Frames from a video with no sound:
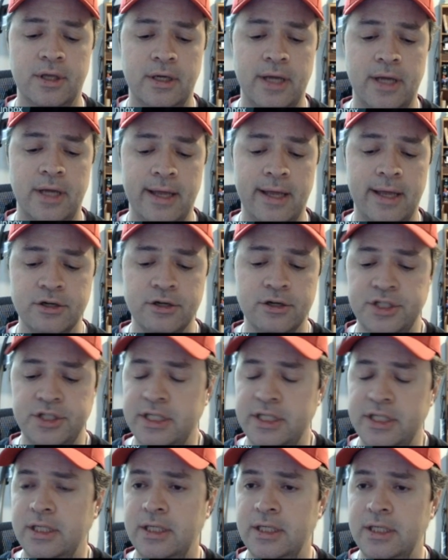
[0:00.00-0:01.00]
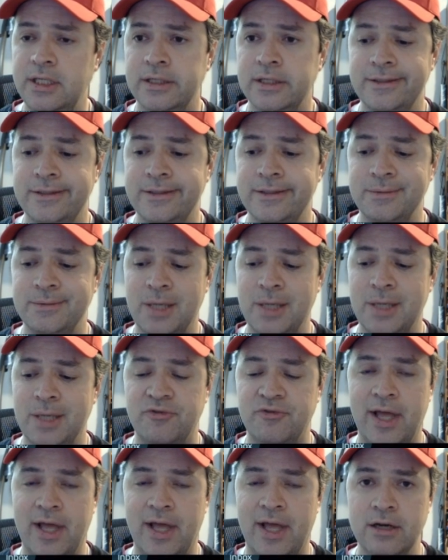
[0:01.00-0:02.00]
energy, some type
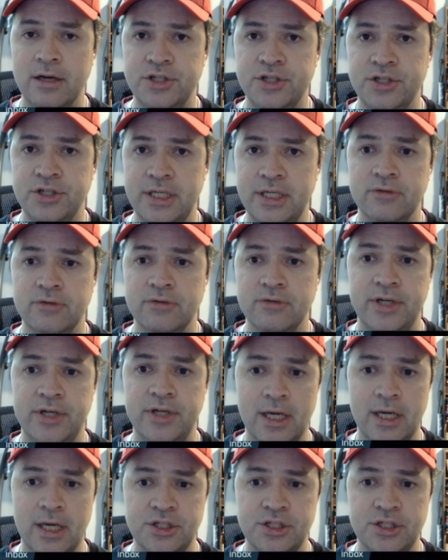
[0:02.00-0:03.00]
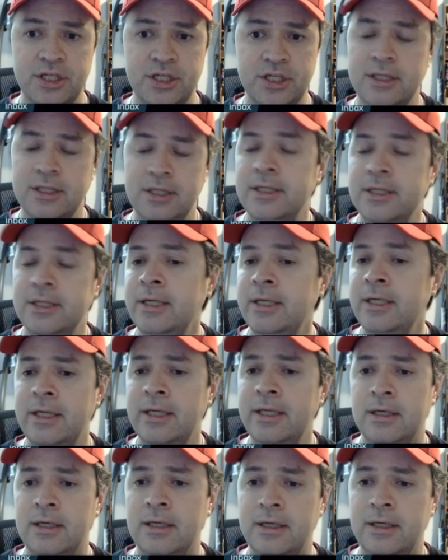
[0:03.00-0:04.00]
of energy reduction,
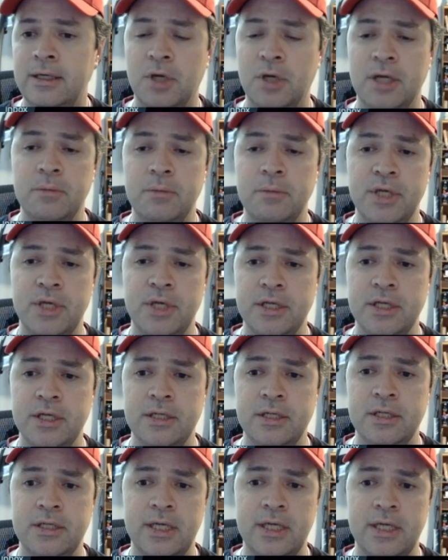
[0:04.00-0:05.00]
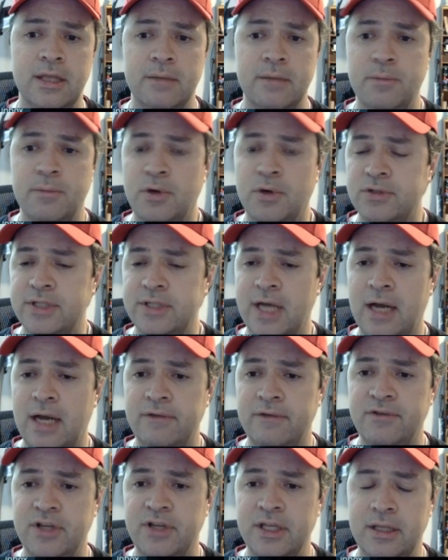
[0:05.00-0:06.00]
in my opinion, to get the most out
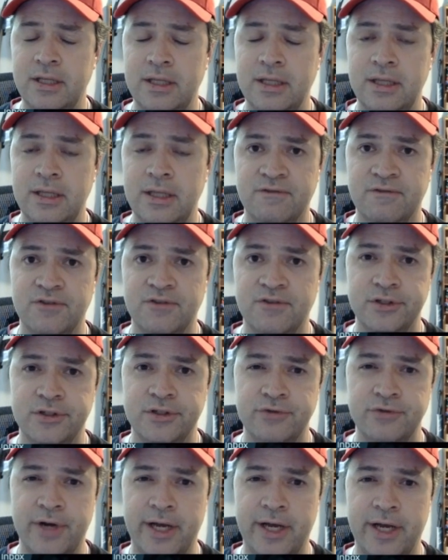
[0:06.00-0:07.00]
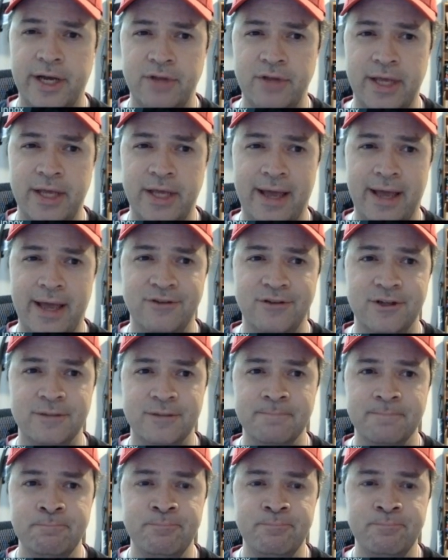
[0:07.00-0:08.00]
of it. In the first round, they have
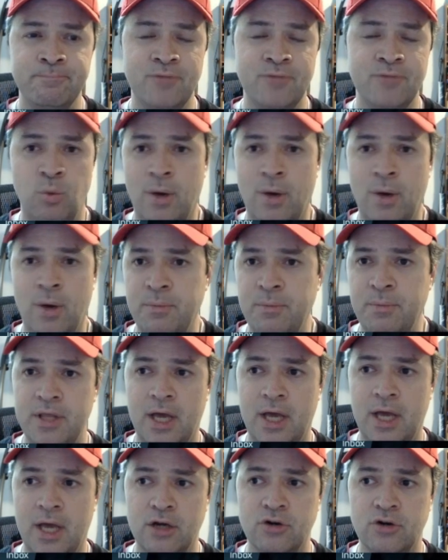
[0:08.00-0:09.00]
a weapon that